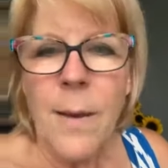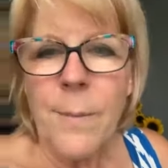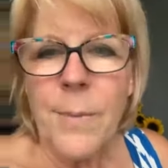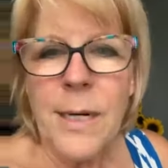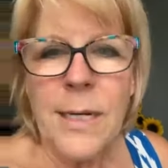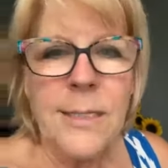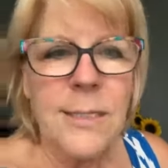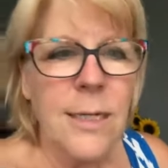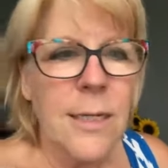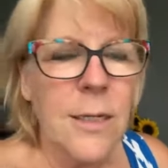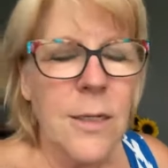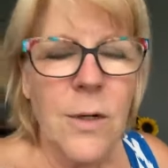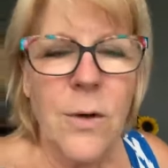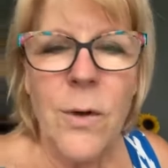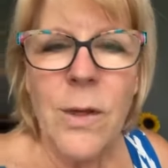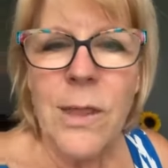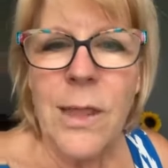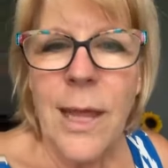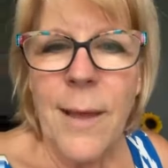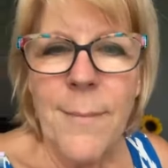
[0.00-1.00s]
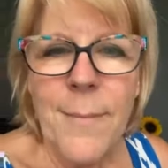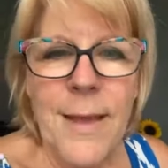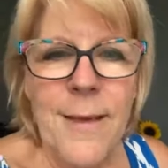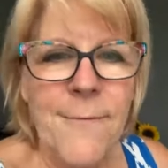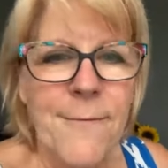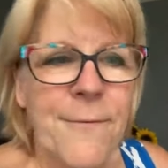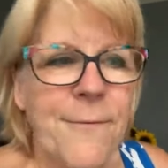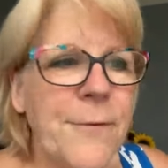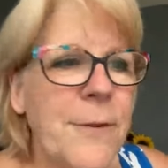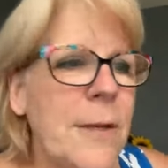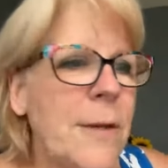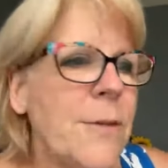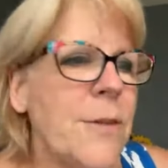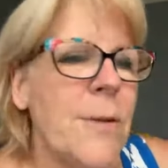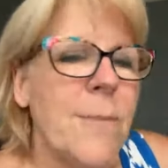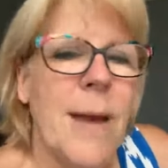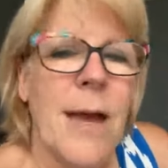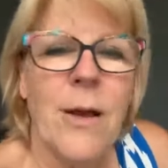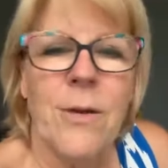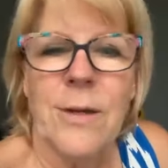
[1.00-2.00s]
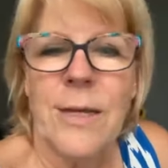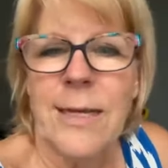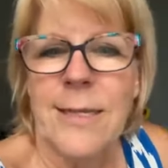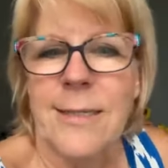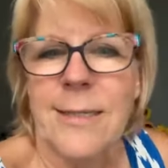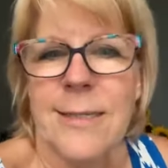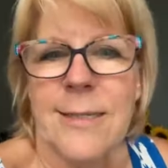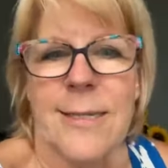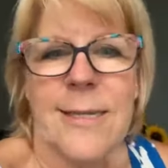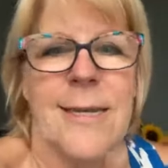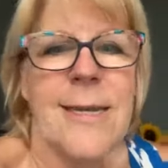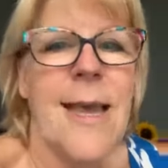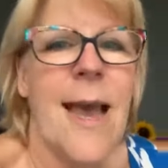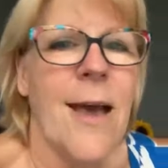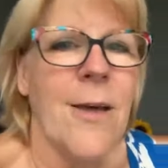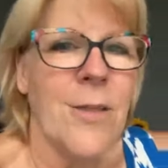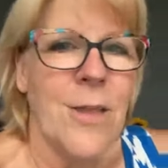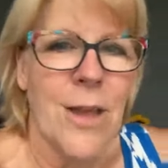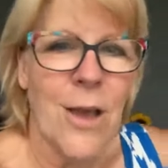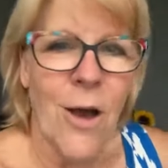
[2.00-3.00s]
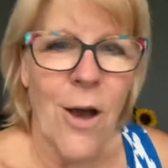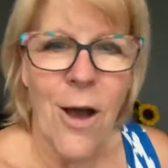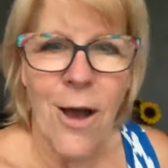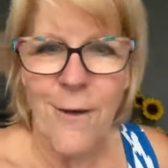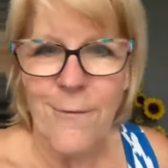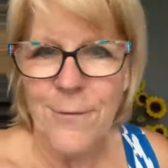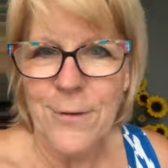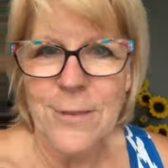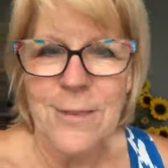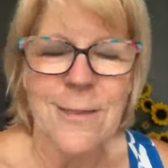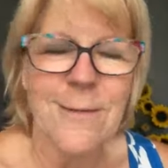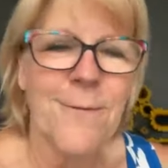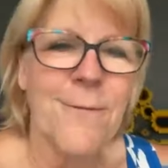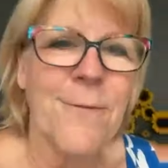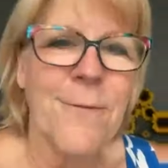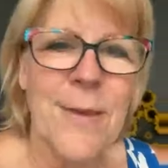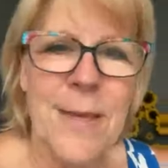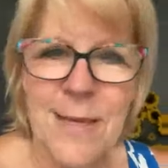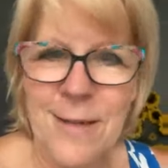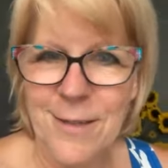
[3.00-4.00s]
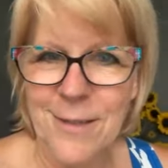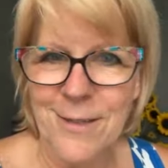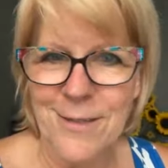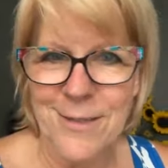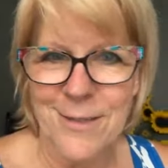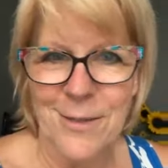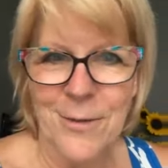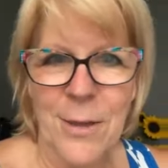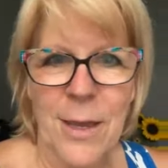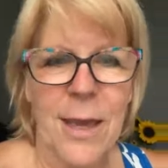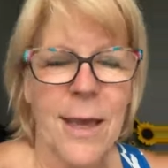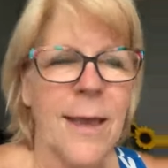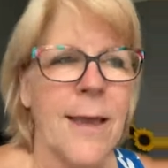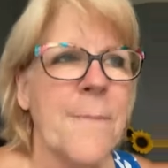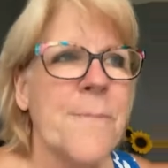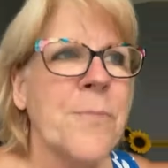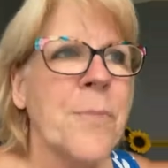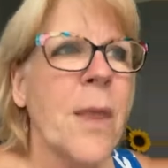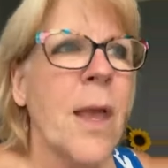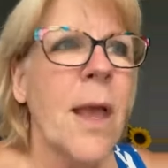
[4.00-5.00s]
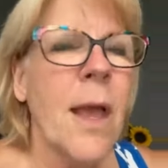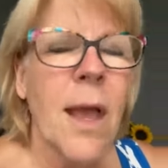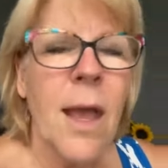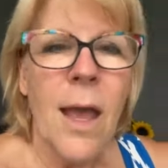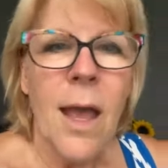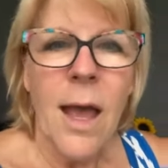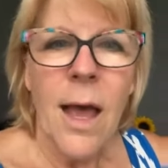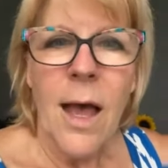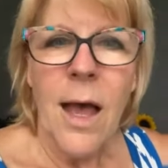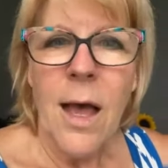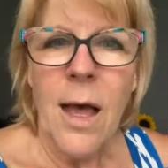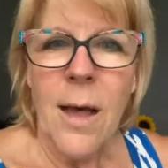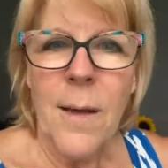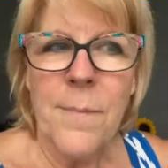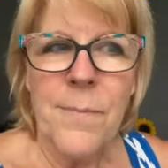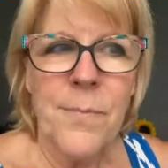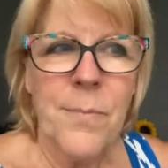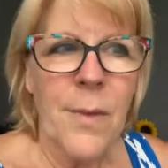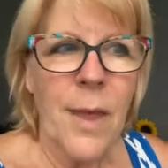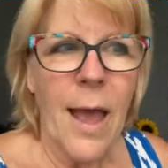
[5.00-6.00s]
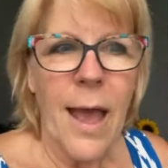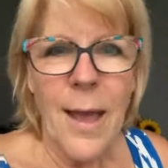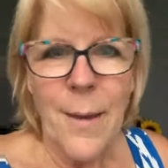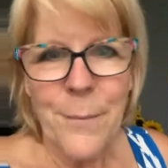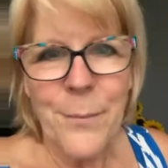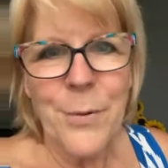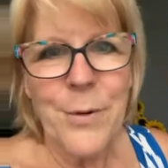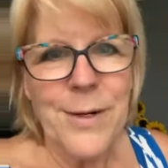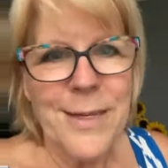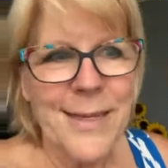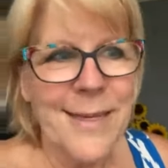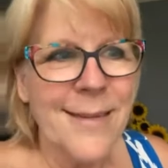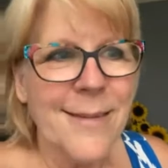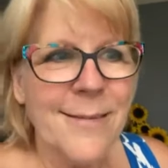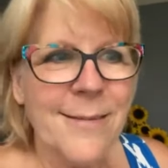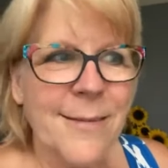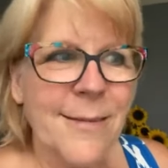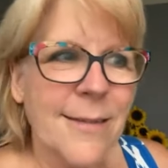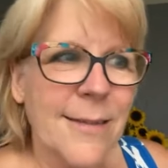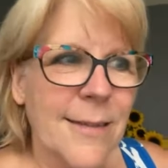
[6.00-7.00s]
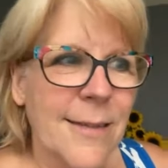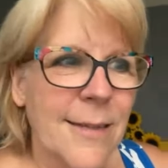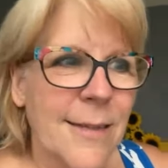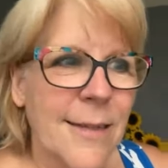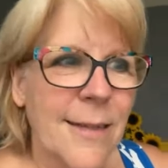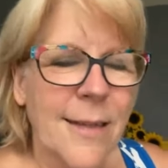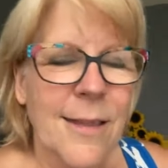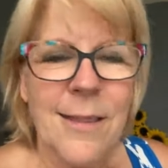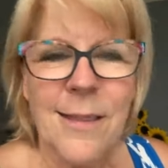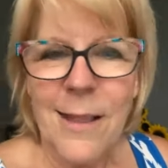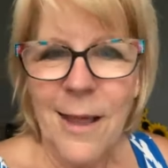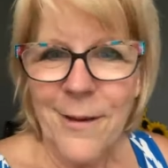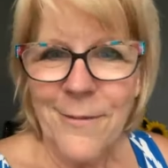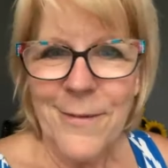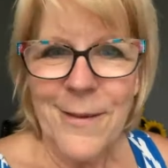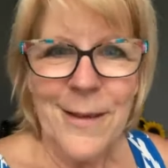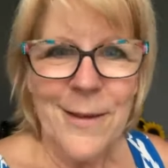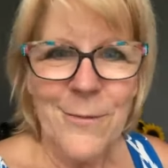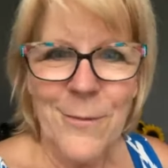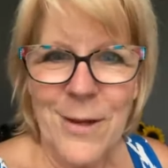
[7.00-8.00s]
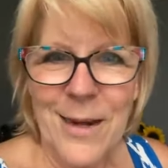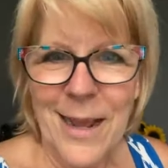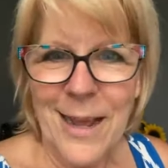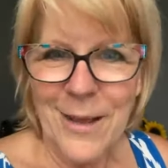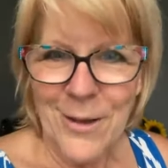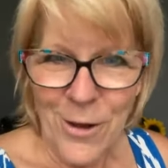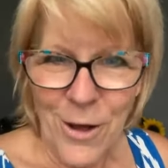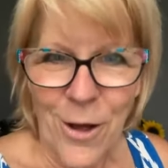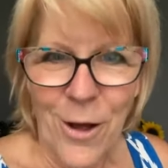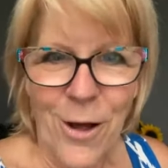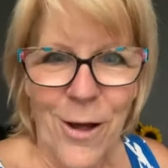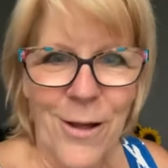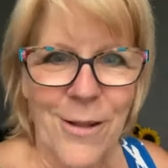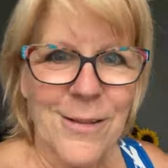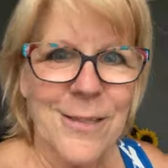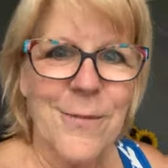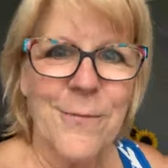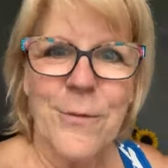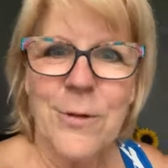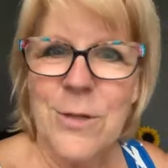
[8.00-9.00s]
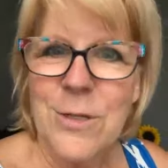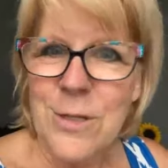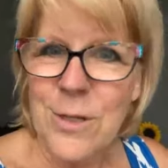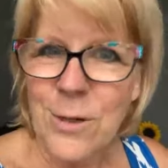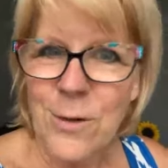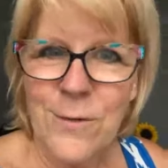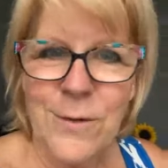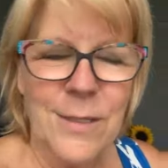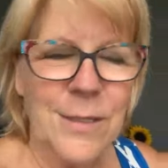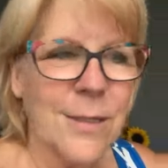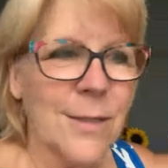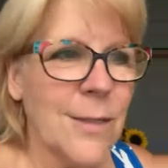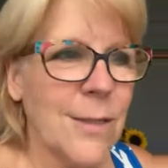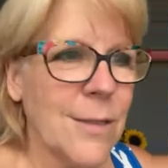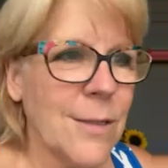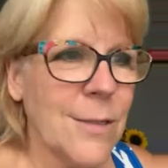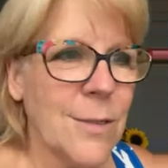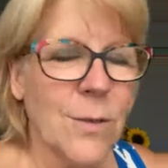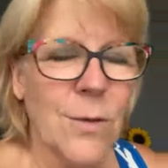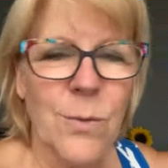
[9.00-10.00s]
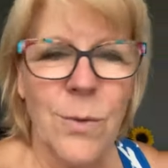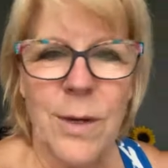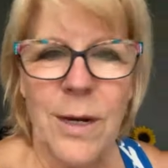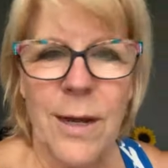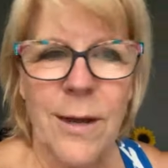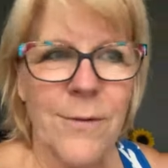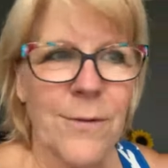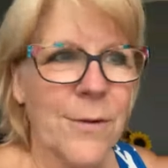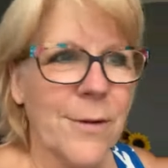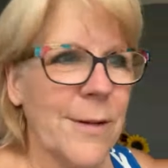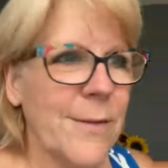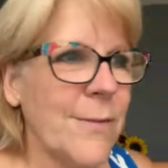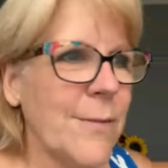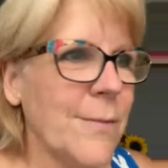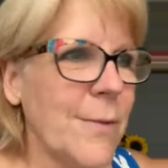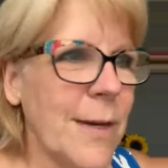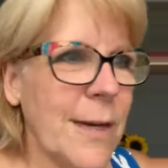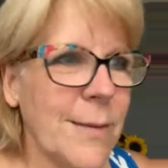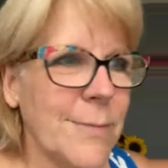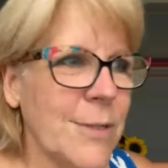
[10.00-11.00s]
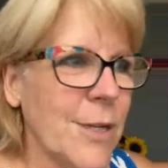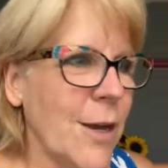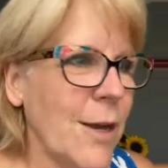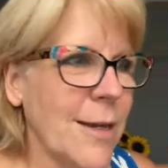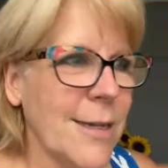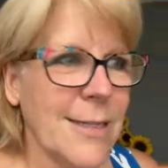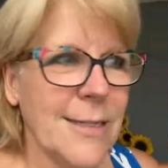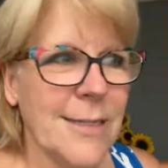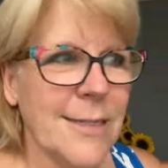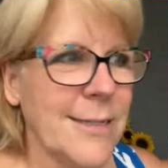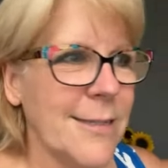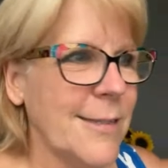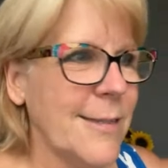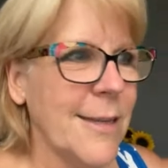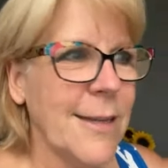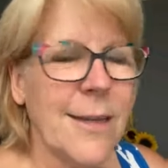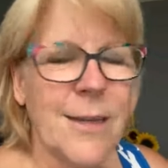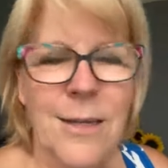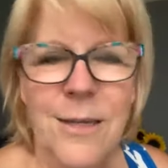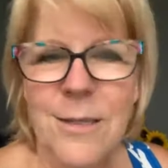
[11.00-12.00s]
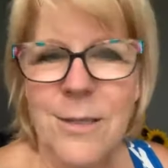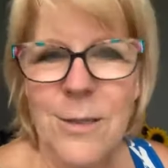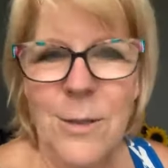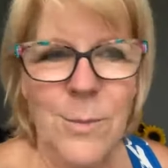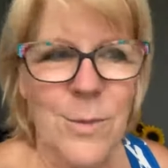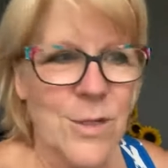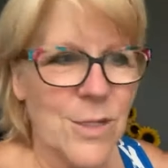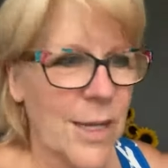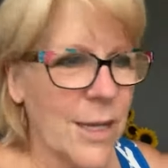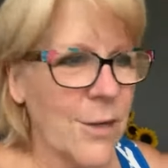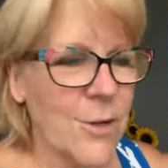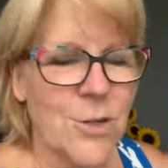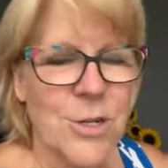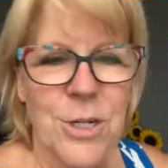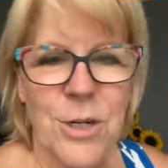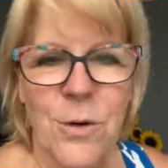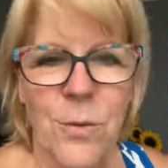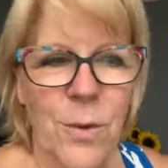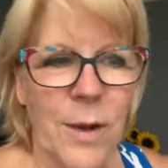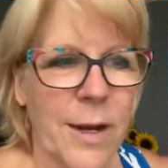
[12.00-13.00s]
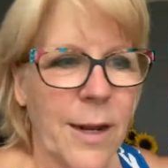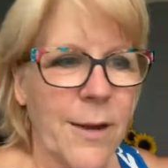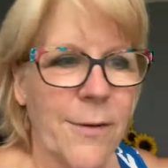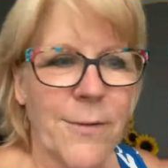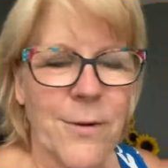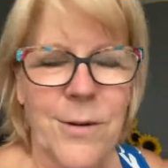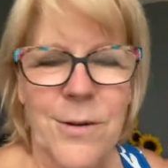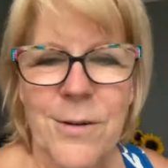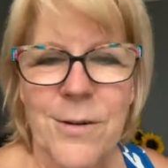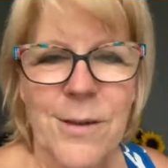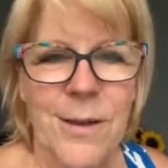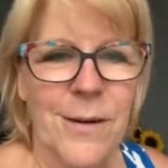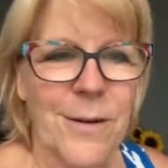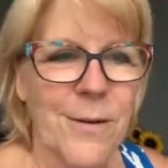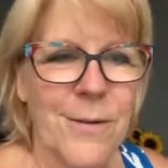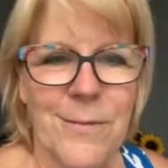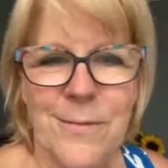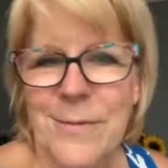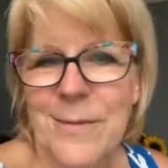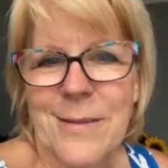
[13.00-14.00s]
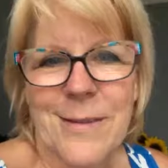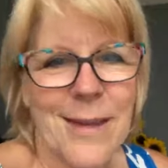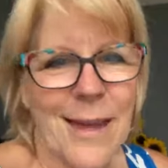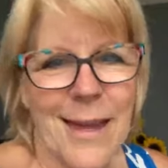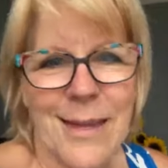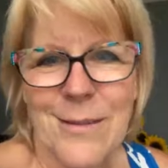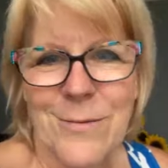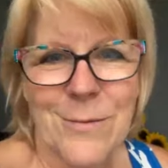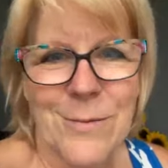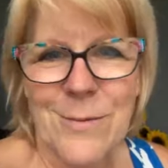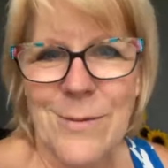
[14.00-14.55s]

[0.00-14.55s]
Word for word: but I said, you know what? Let me feel them out and see how the office feels. Okay, um, I'm pretty loving when I called for services or whatever, even when I'm talking to consumers energy or whatever, you know, I